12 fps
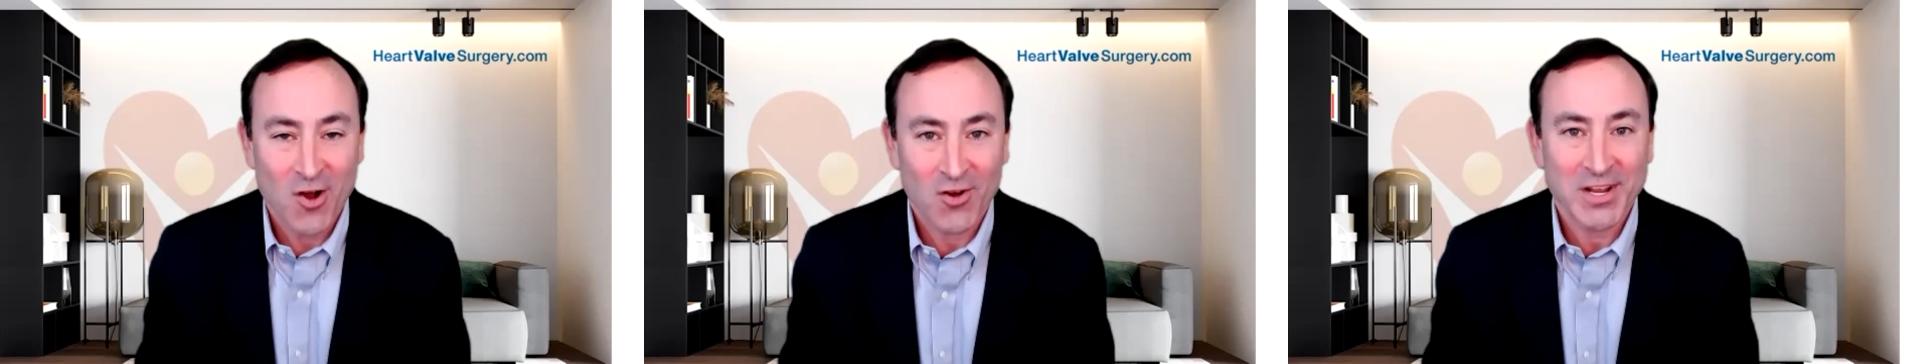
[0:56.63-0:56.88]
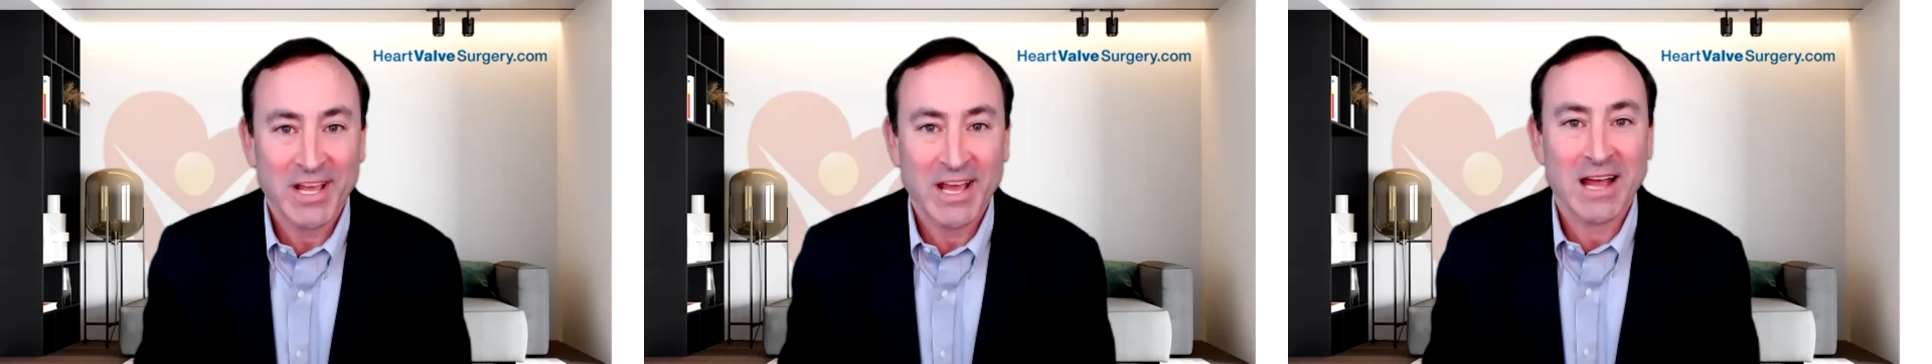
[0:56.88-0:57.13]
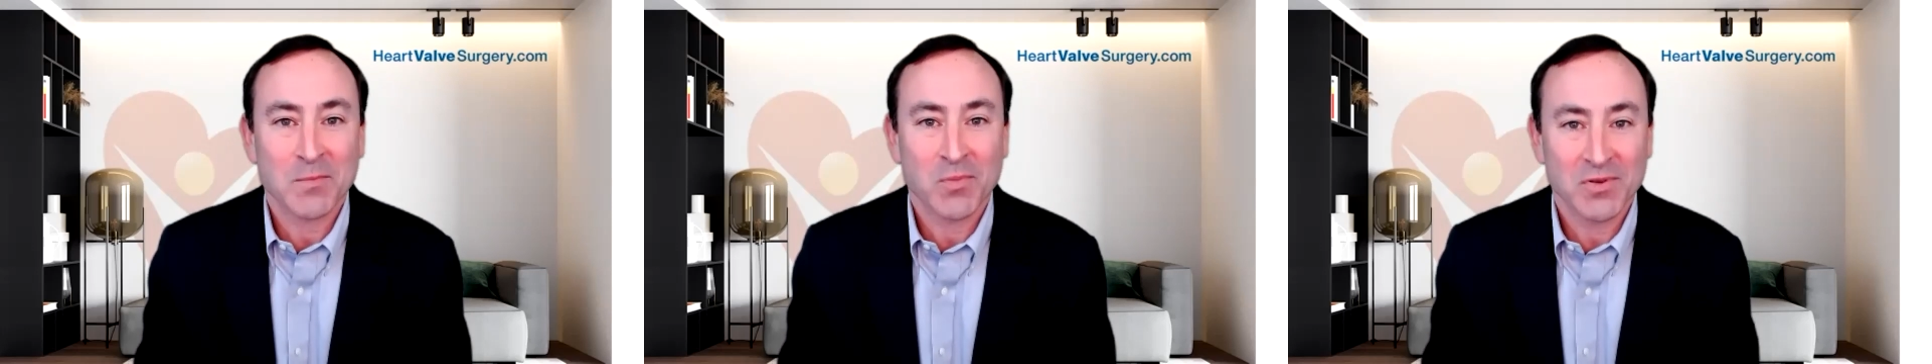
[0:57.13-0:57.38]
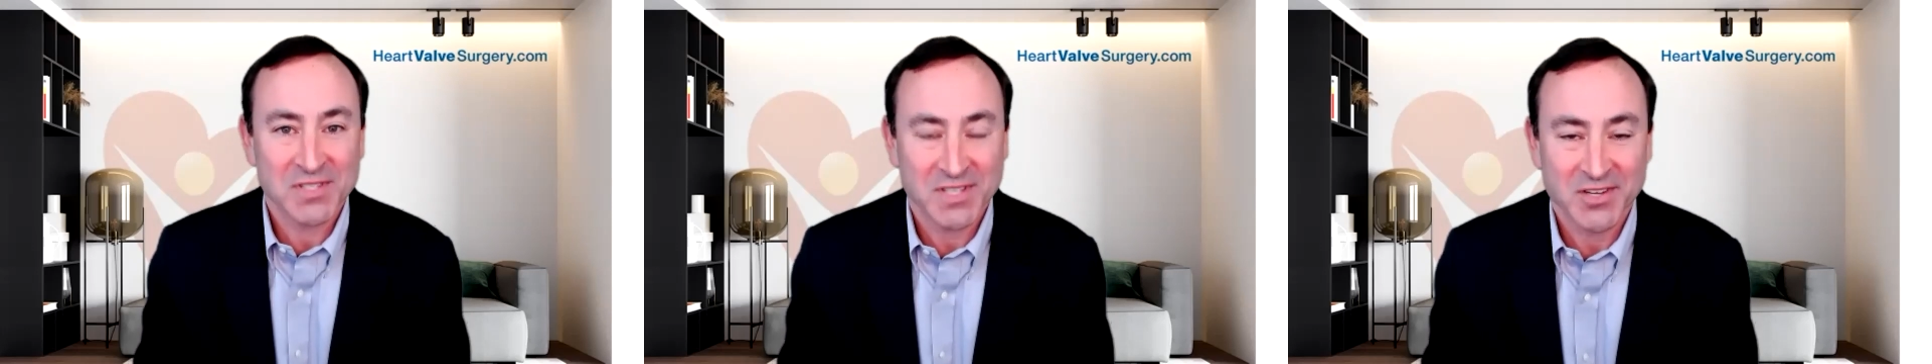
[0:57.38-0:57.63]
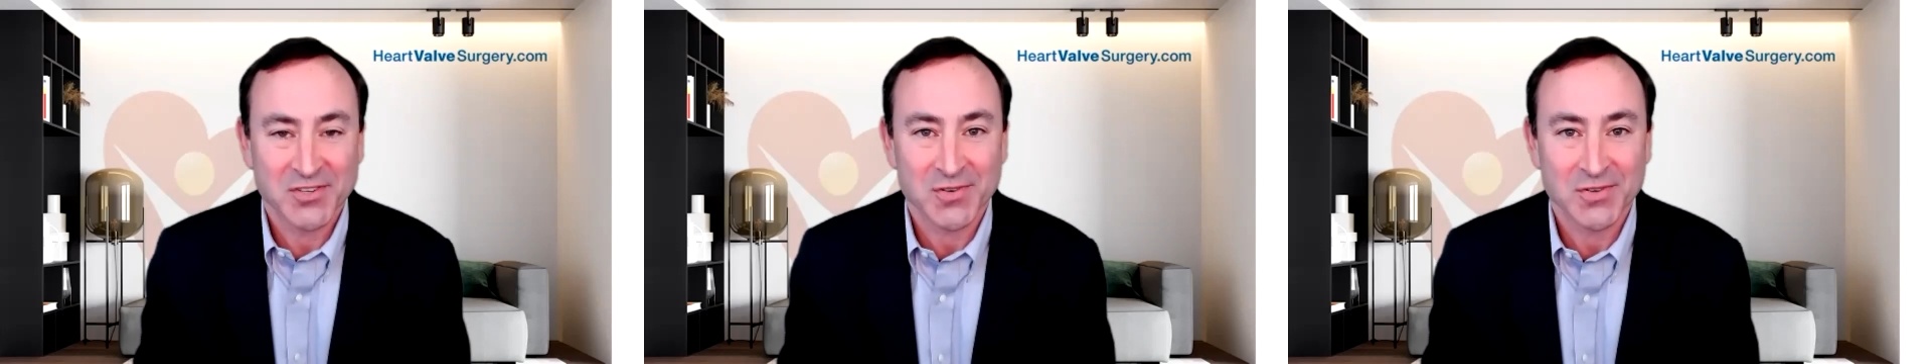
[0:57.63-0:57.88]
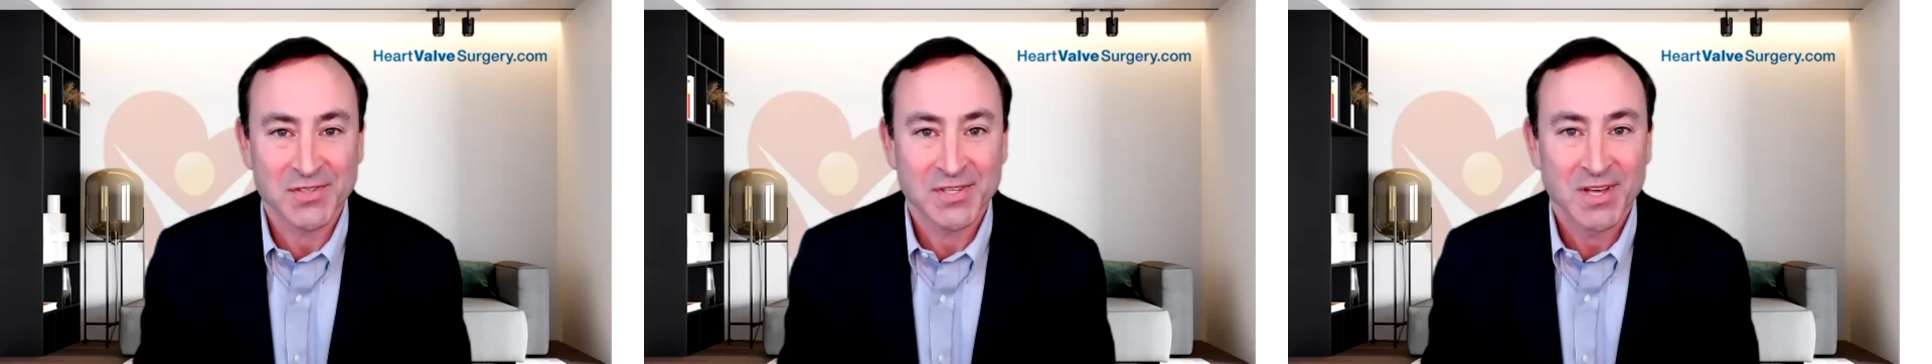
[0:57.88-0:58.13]
cardiac
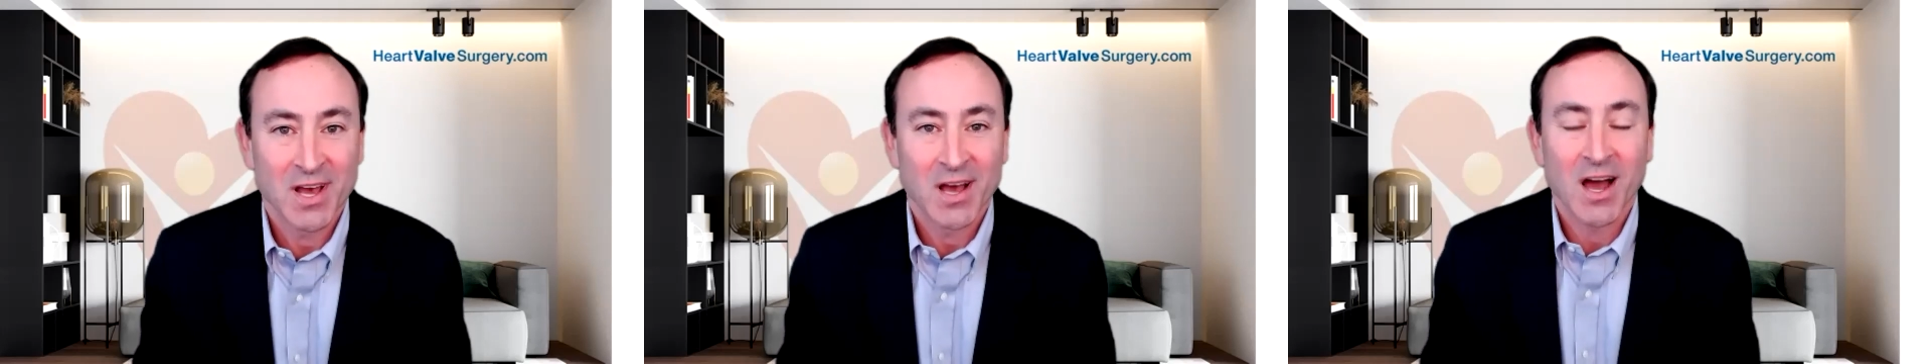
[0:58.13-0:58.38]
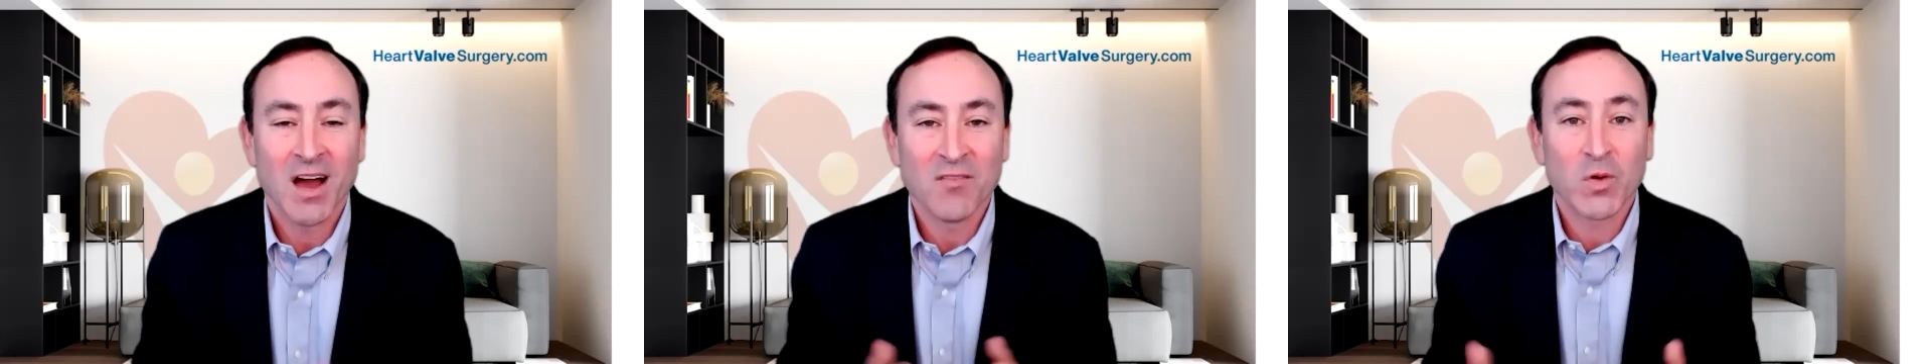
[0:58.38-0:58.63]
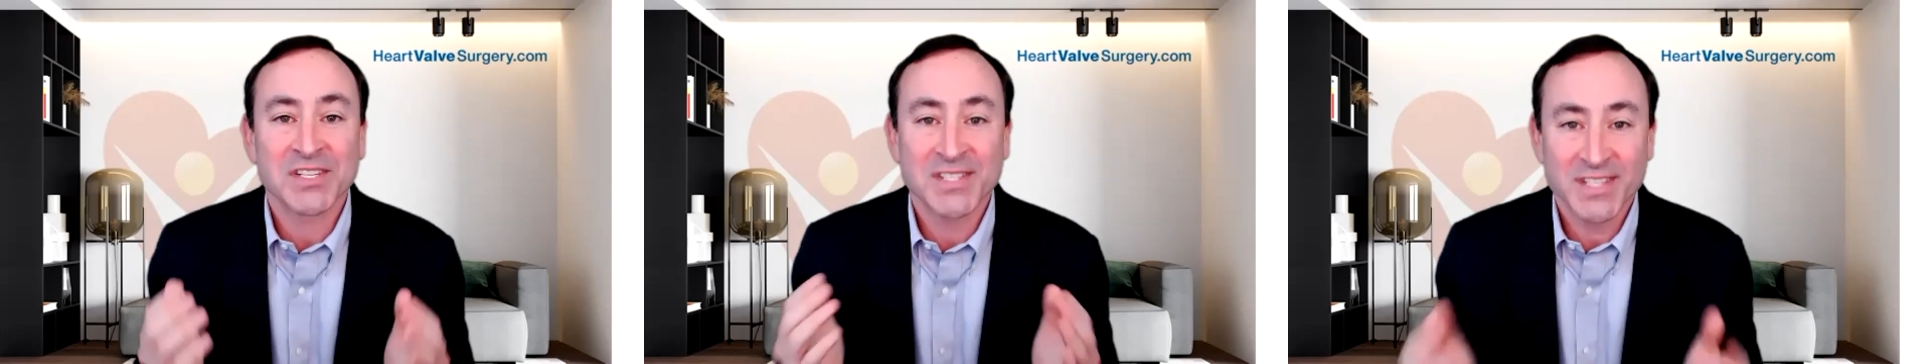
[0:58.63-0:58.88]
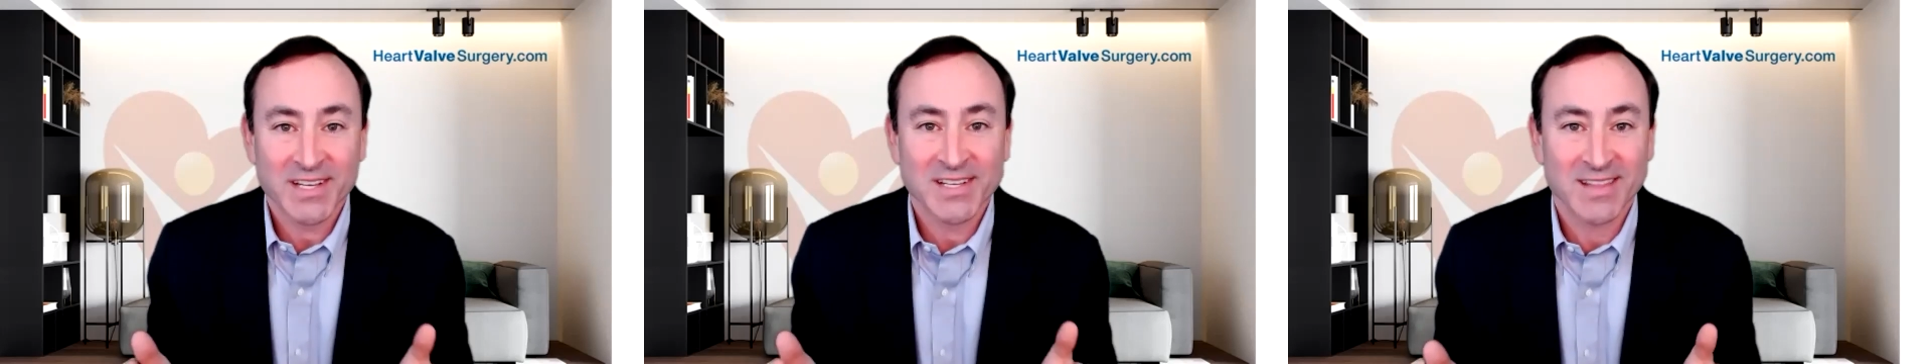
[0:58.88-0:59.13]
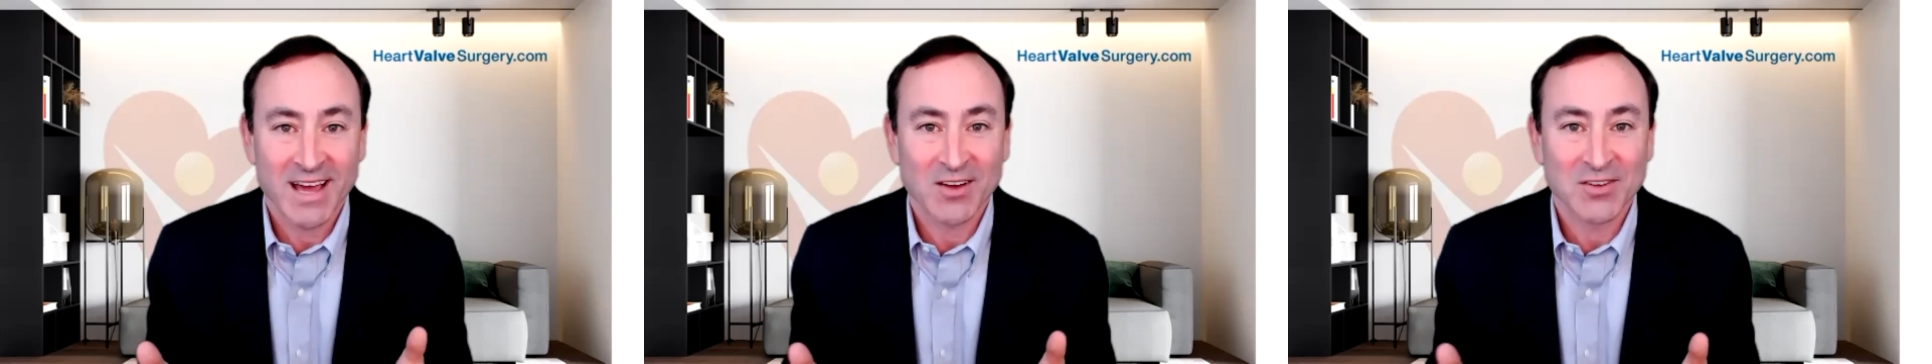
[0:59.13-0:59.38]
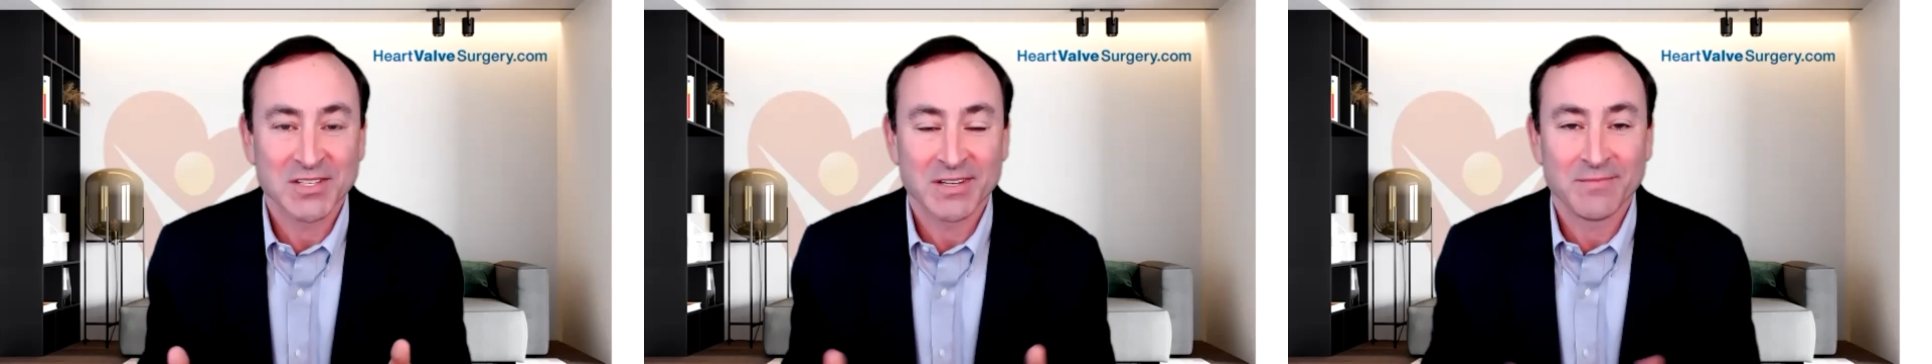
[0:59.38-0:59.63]
procedures, of which six
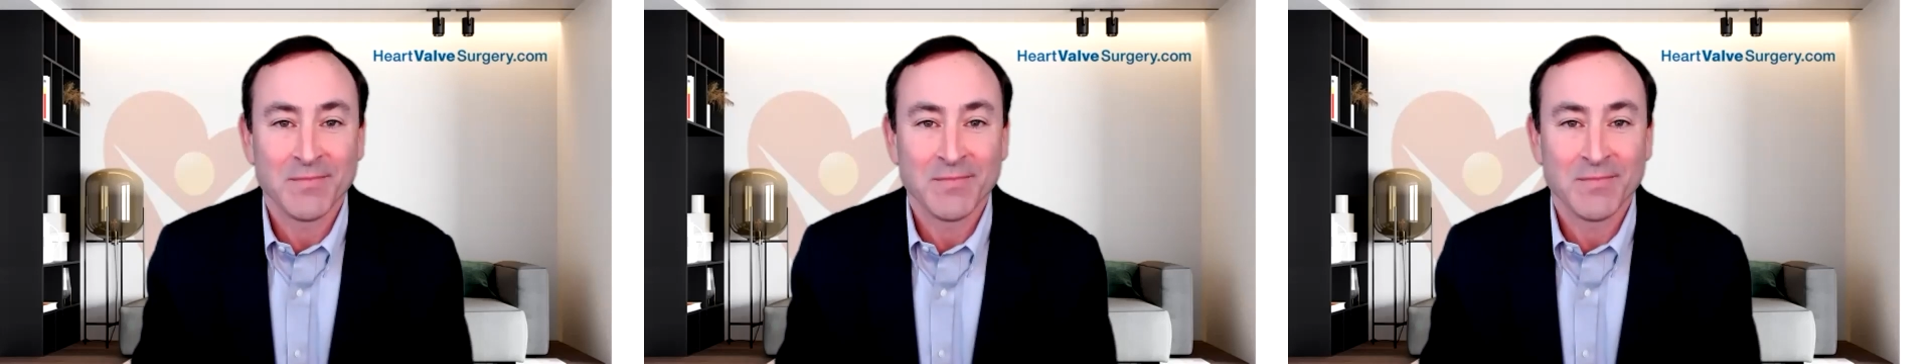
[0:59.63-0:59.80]
thousand